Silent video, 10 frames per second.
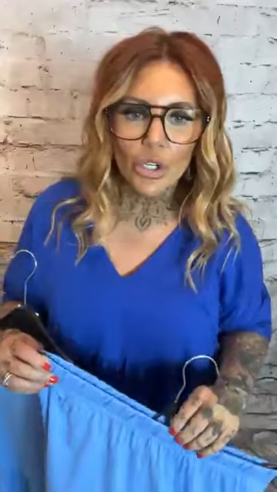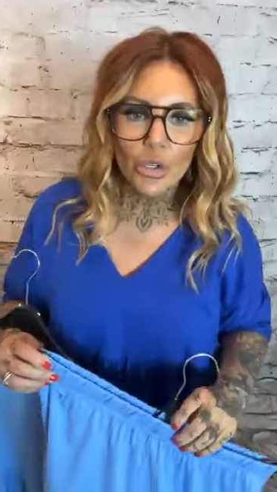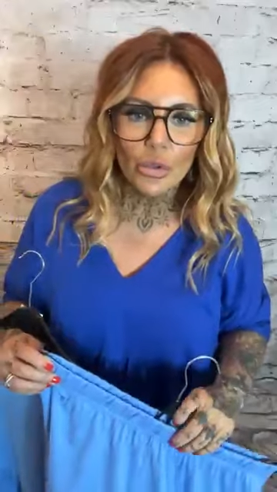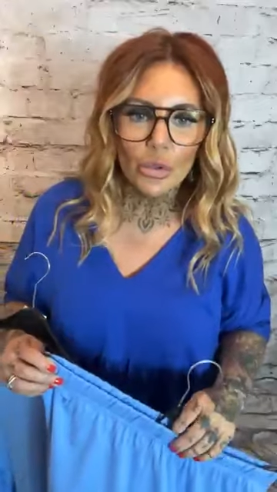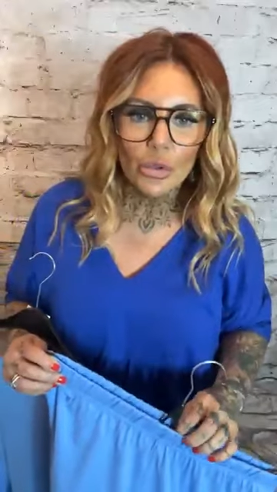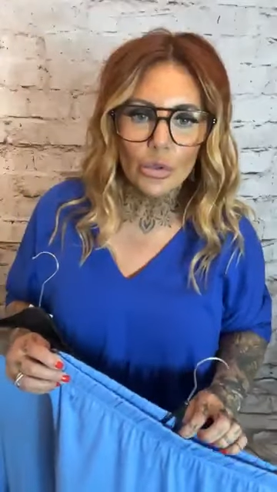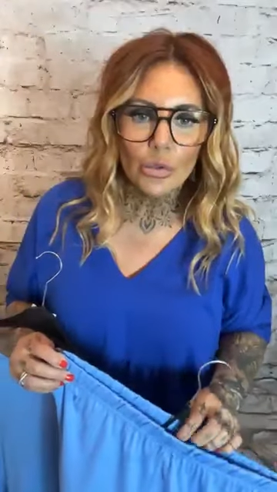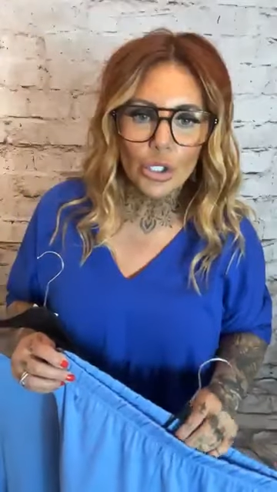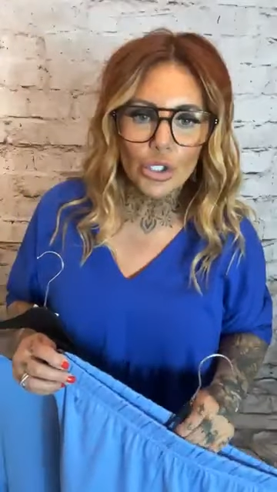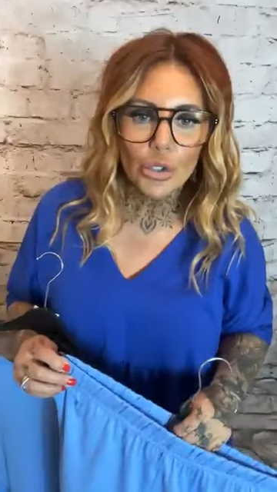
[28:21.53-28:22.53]

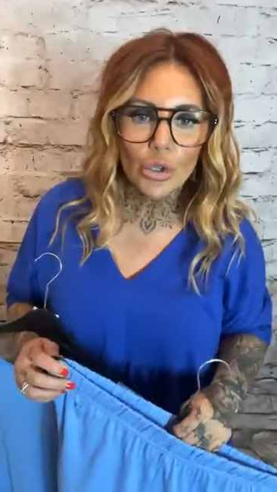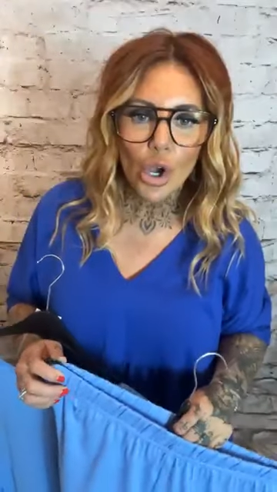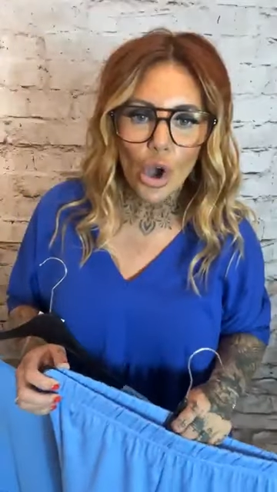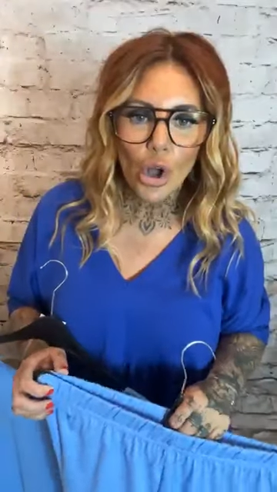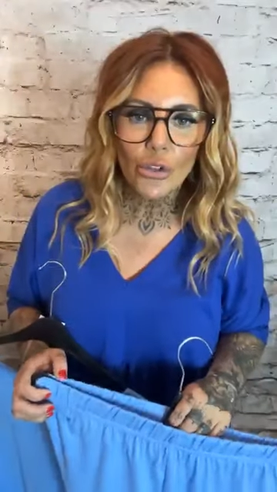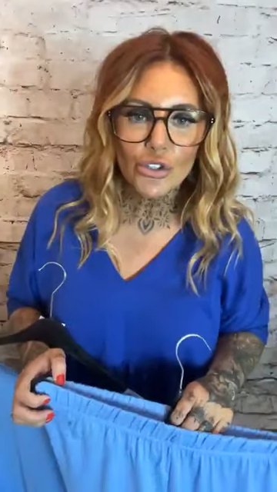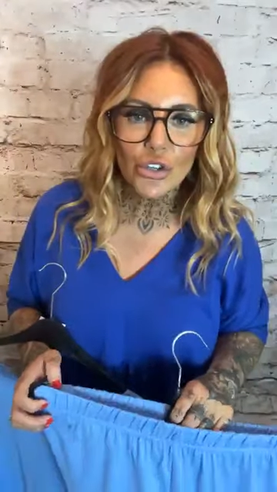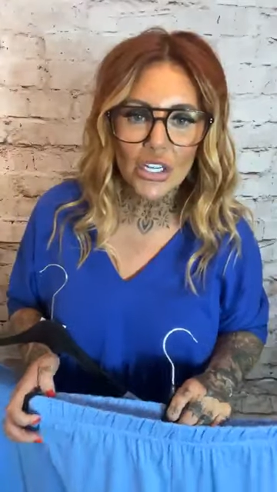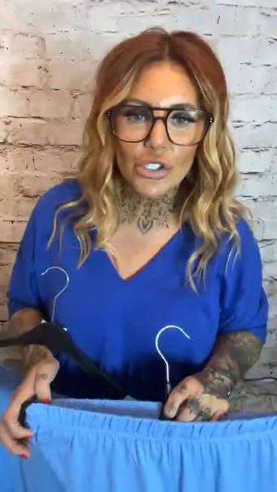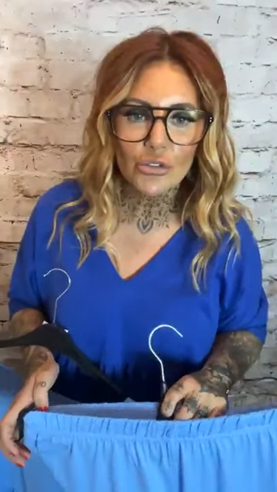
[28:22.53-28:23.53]
do you call the
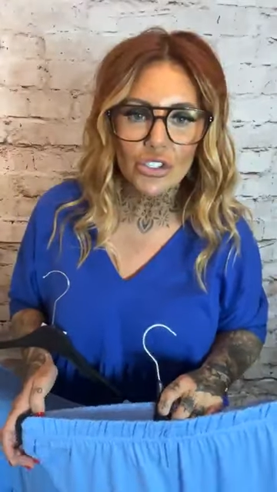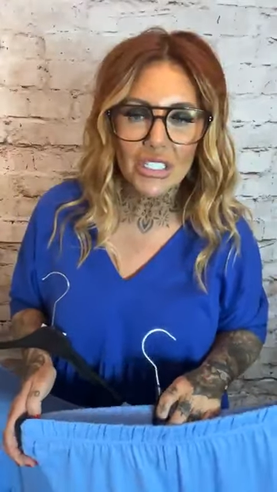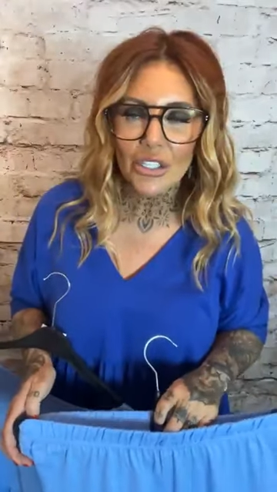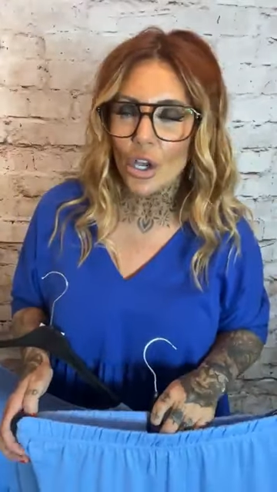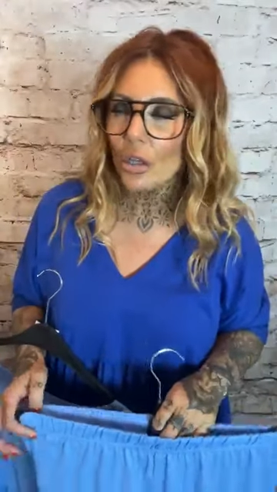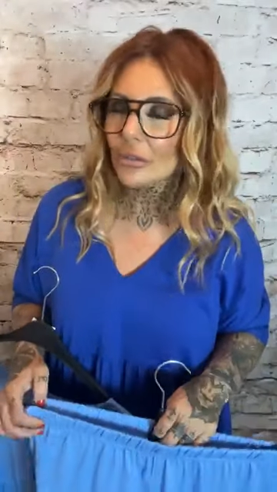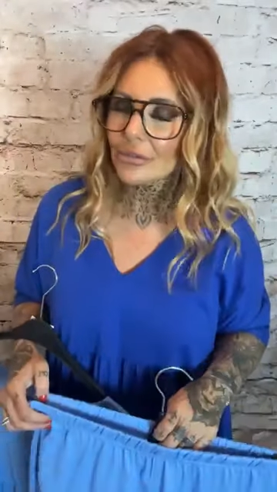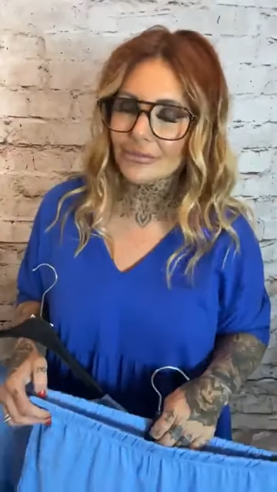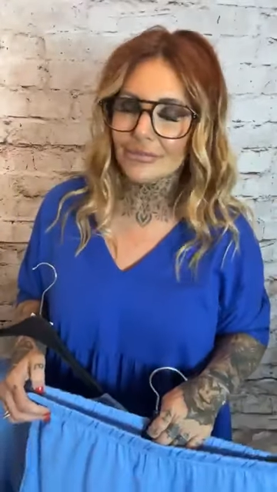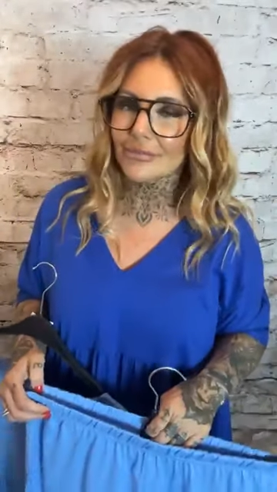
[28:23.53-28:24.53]
dress you've just had
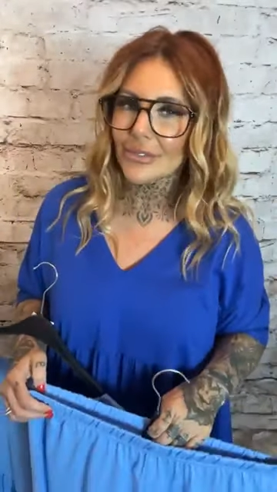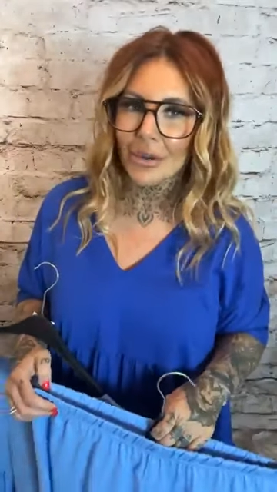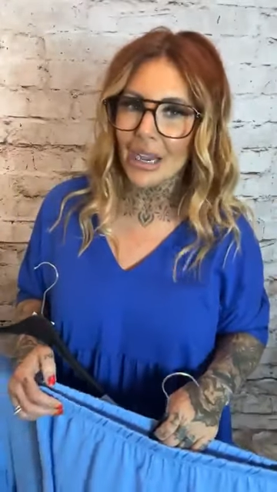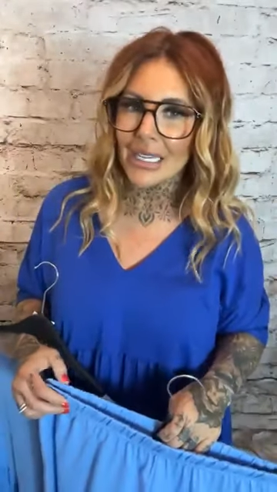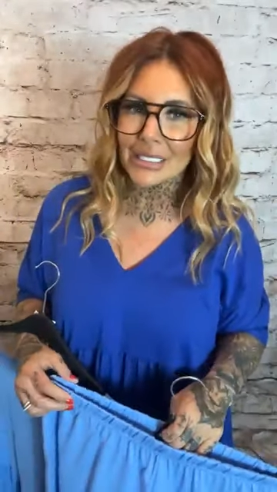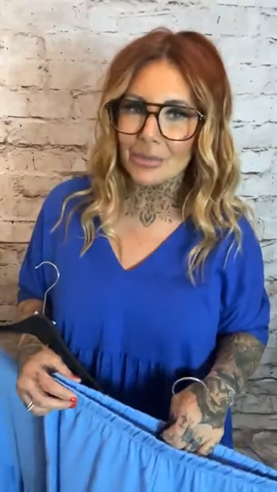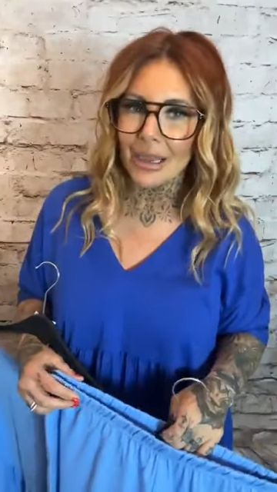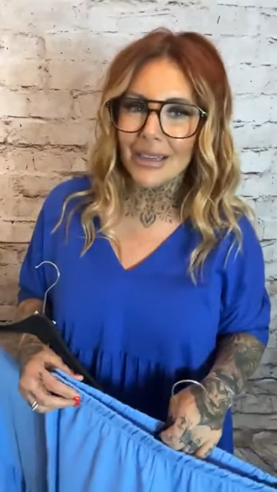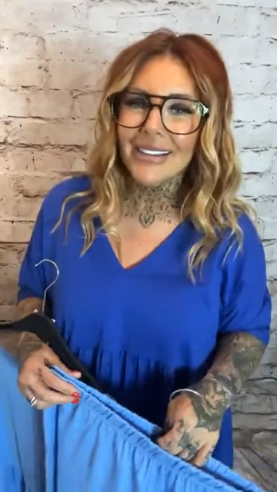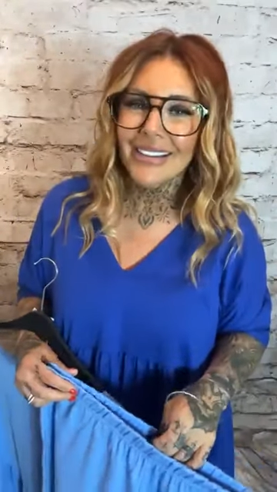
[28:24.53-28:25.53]
on? Don't
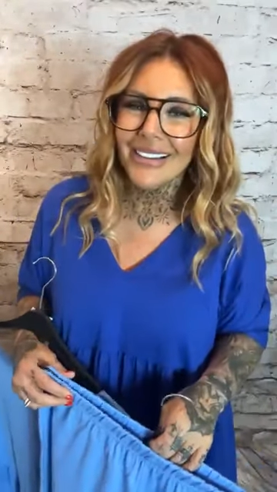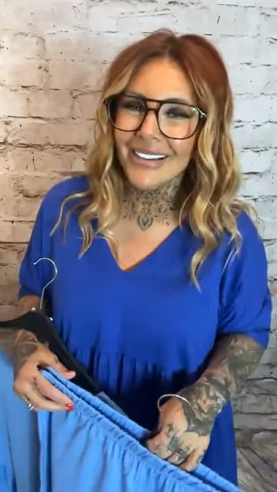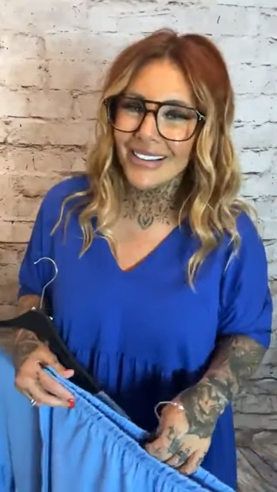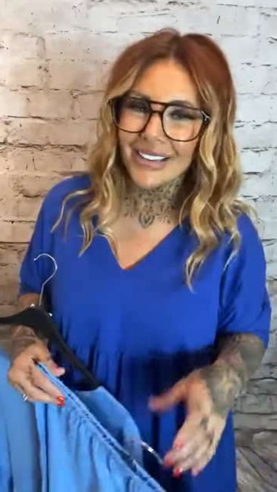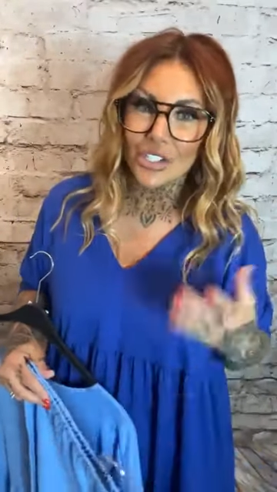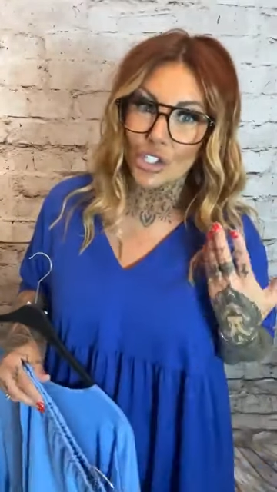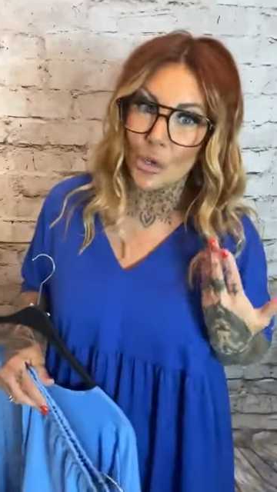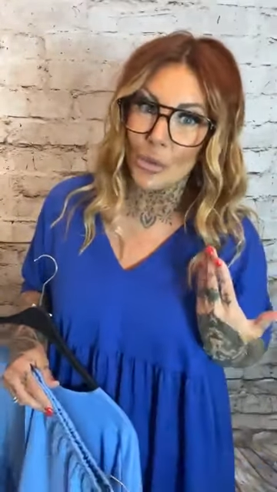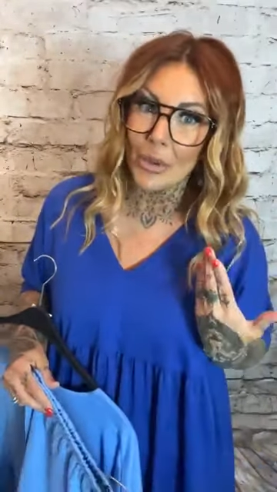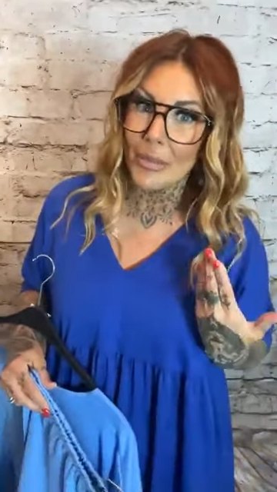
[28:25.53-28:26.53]
ask me. Because
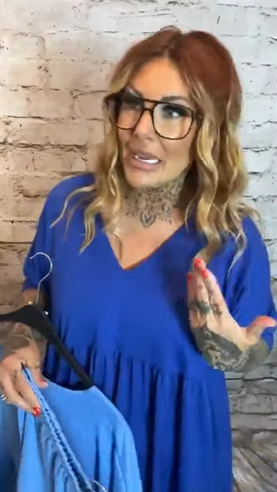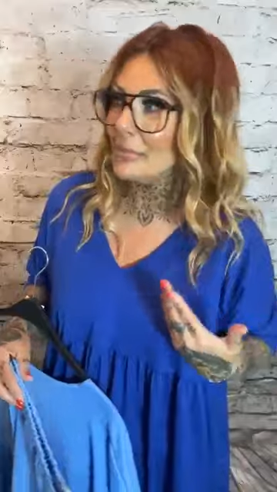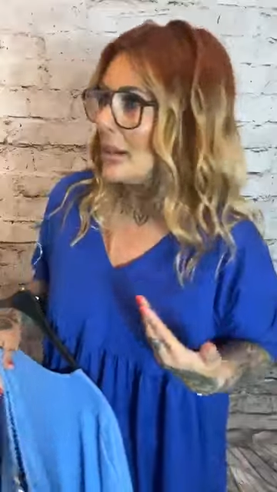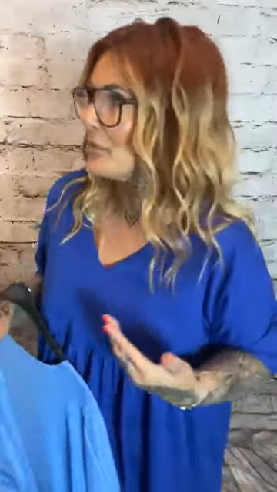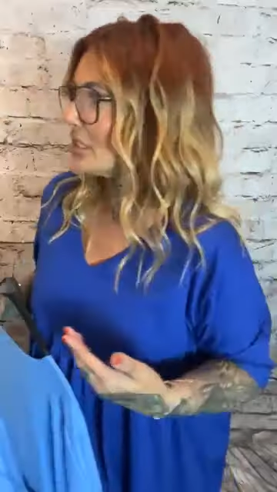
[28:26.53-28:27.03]
you know what my